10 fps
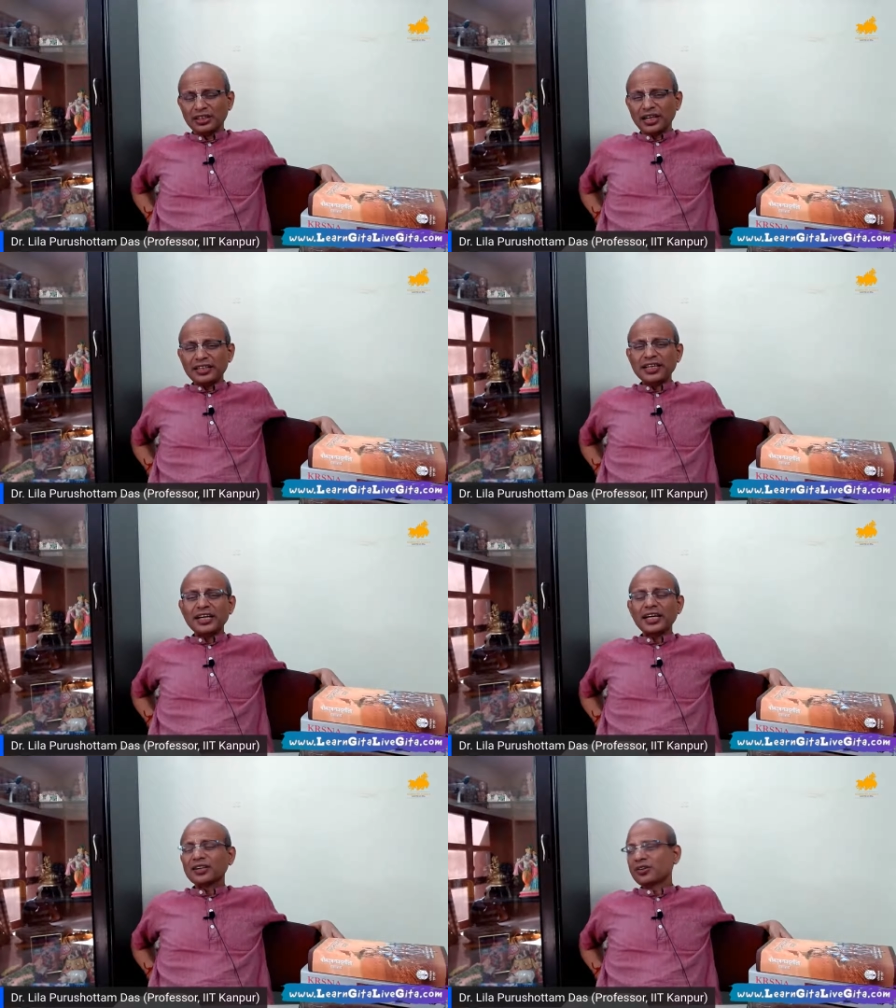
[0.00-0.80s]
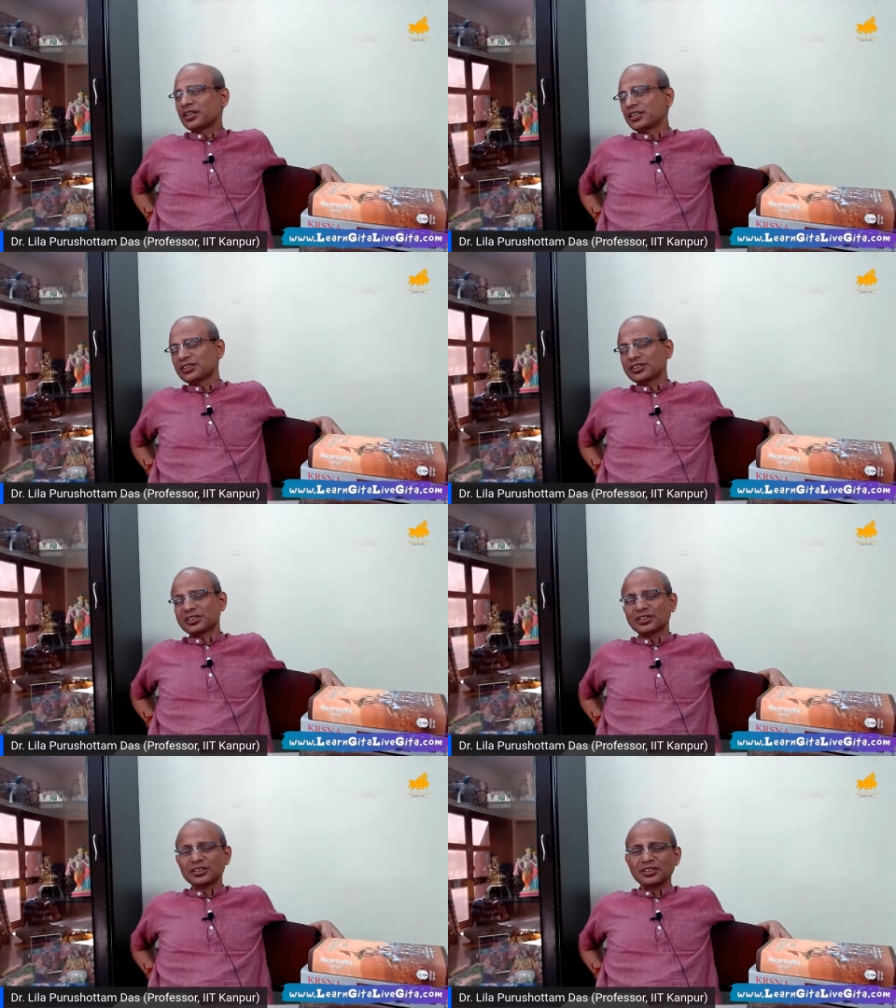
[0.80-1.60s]
And that allegory is
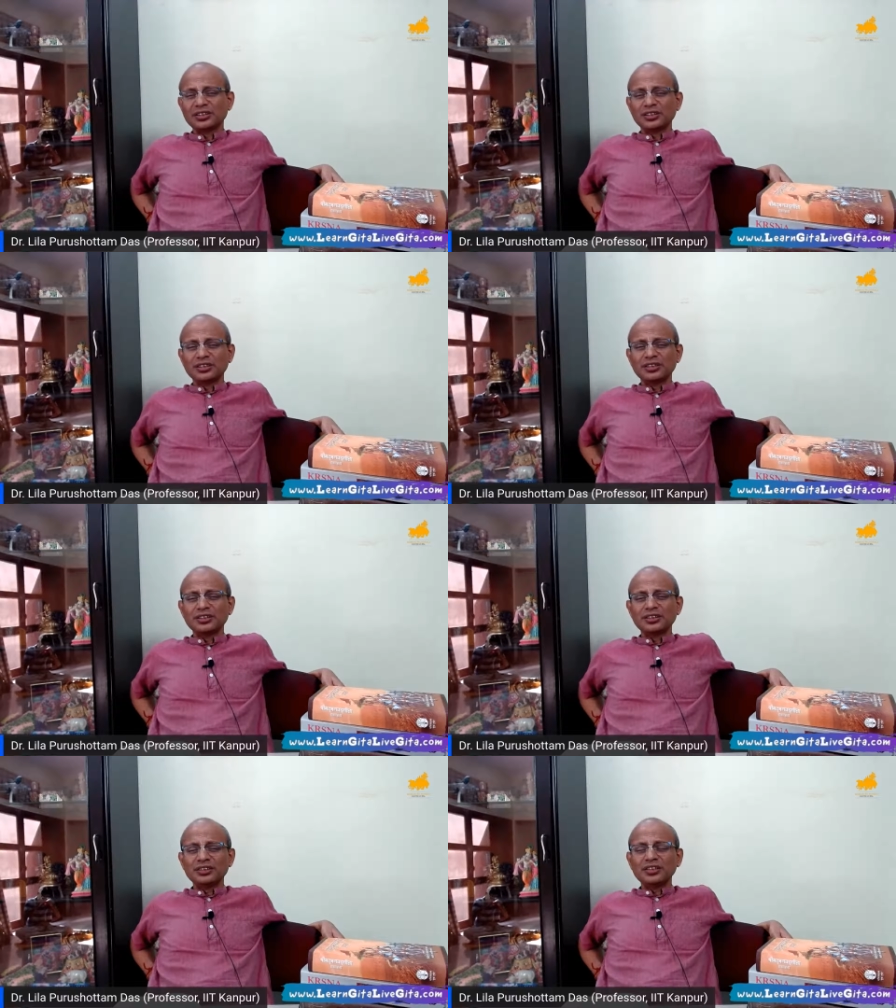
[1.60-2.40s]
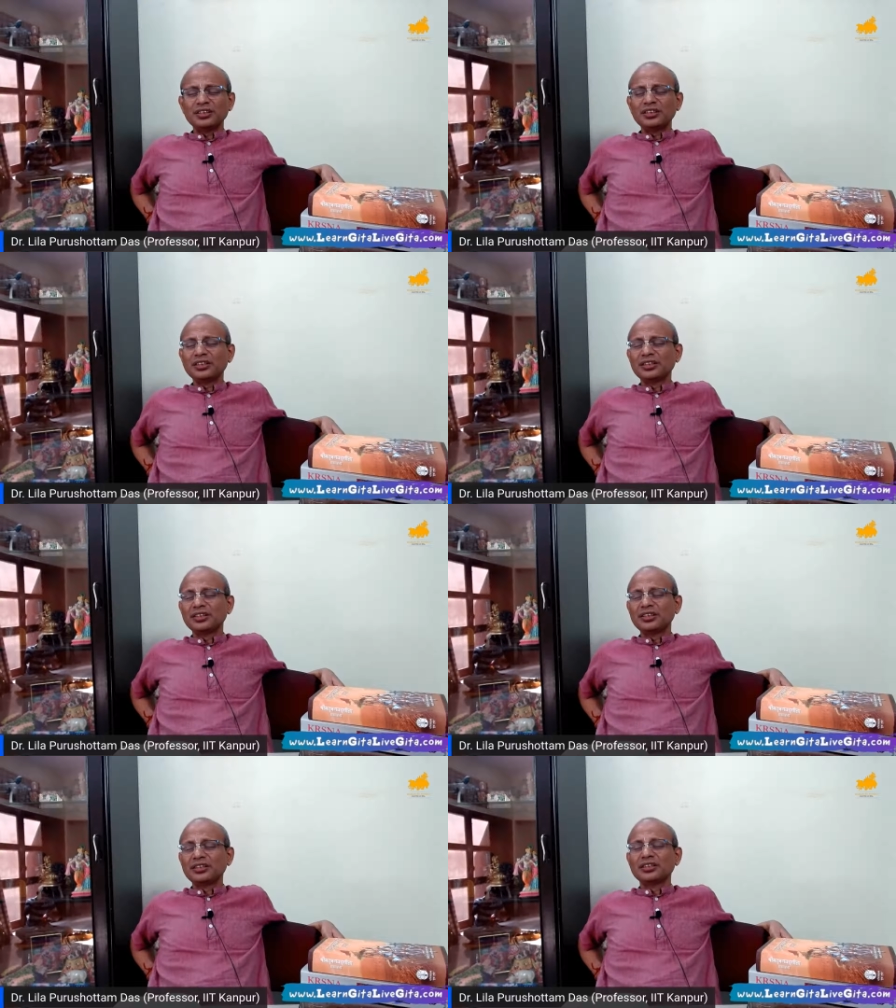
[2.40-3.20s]
the
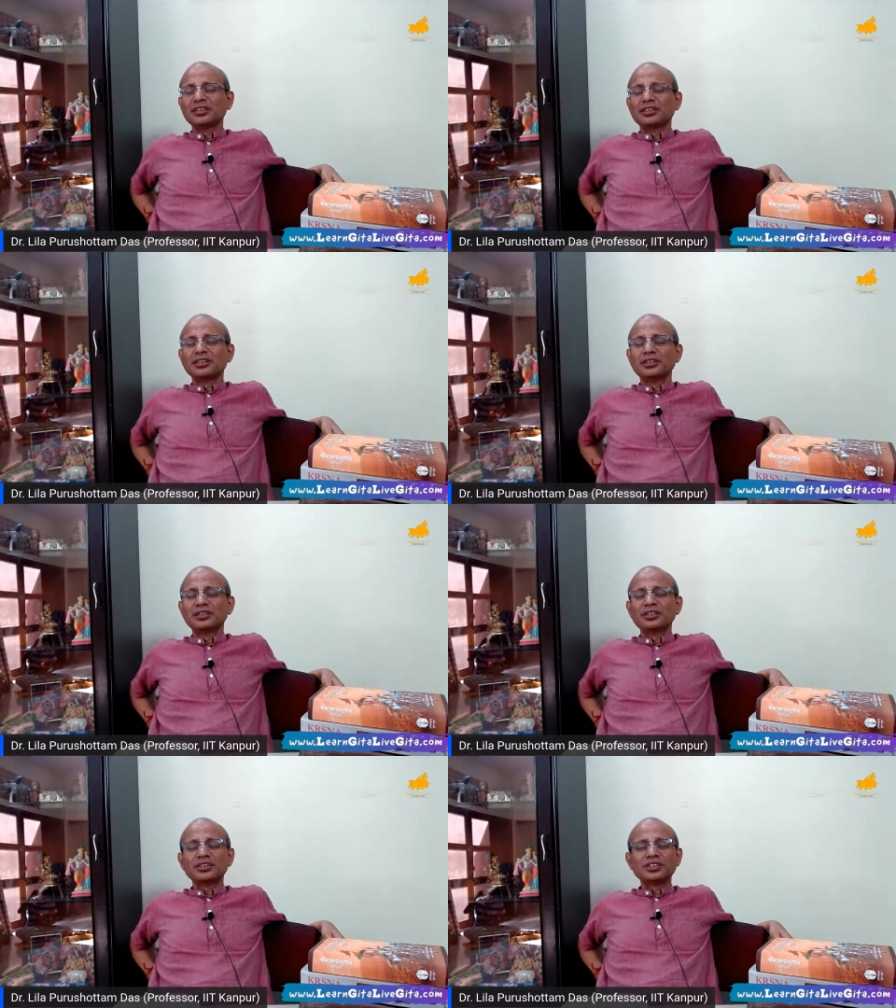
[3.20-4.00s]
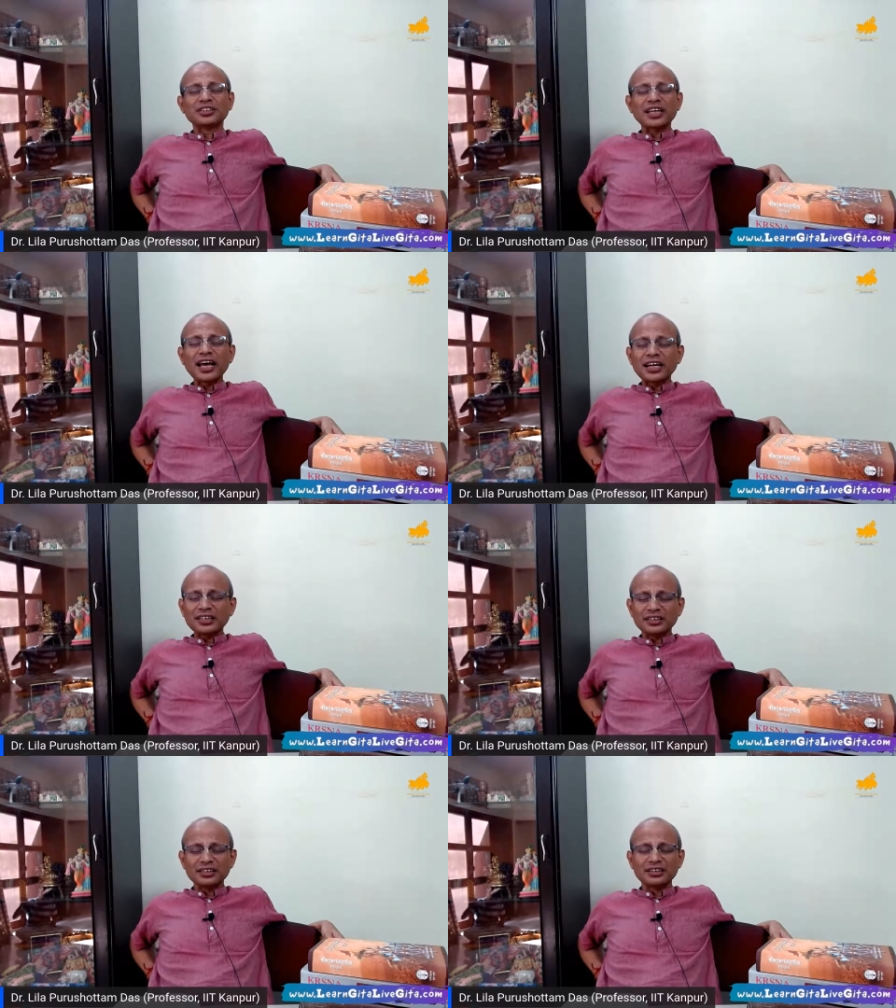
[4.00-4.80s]

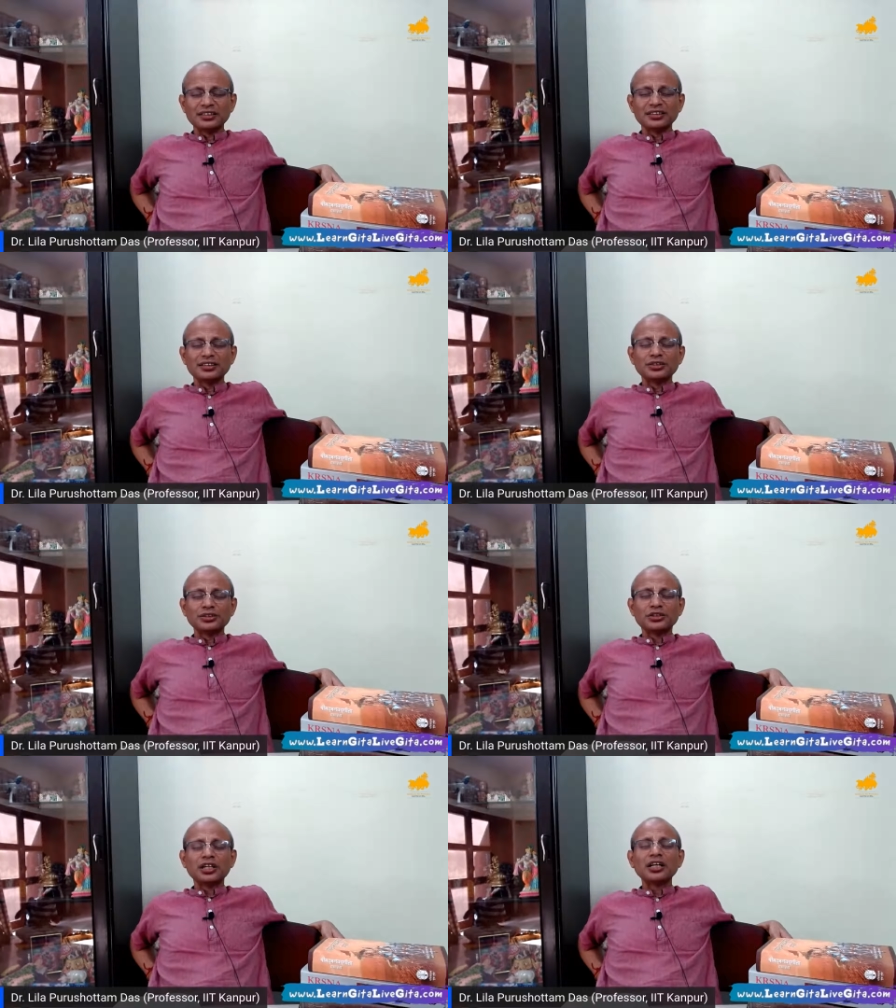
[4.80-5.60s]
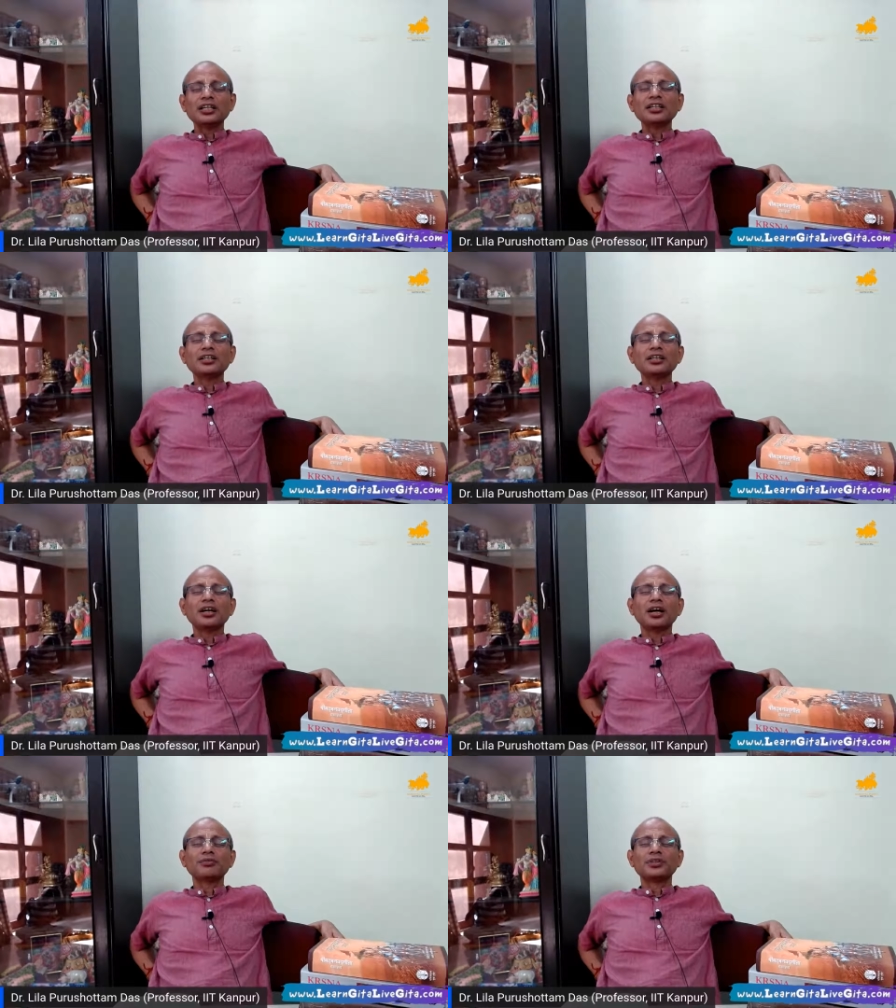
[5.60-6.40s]
sad journey
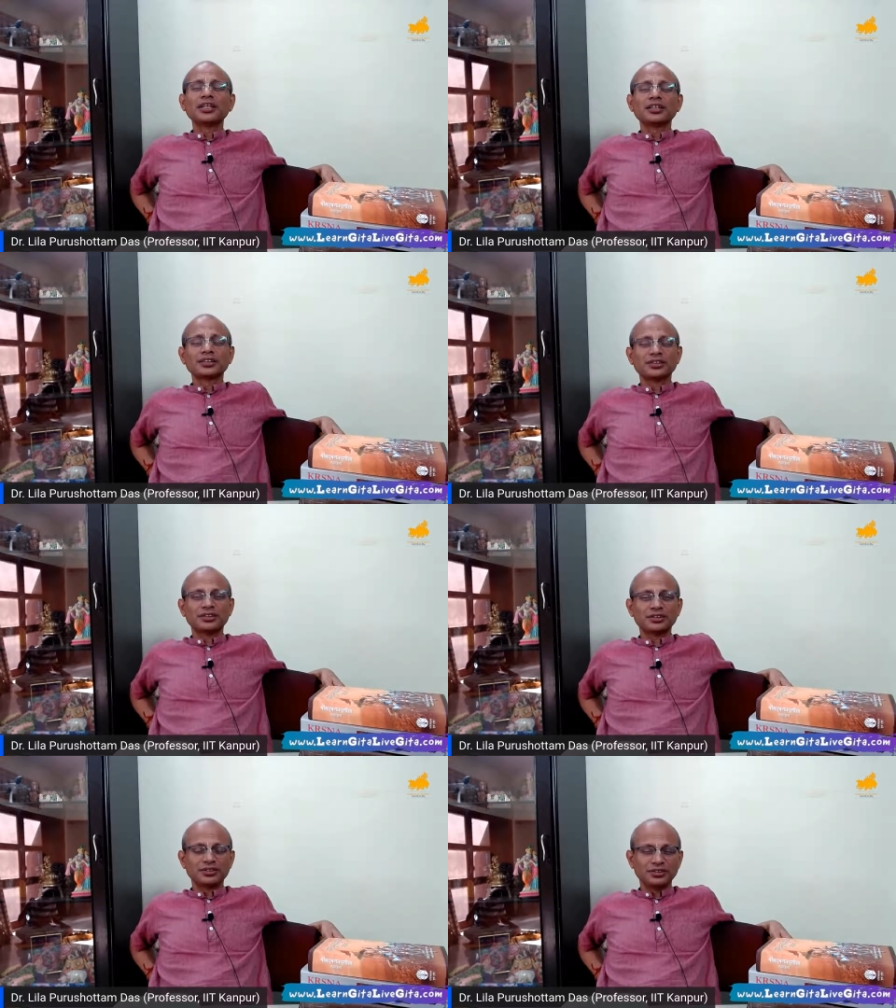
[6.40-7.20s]
of theirs.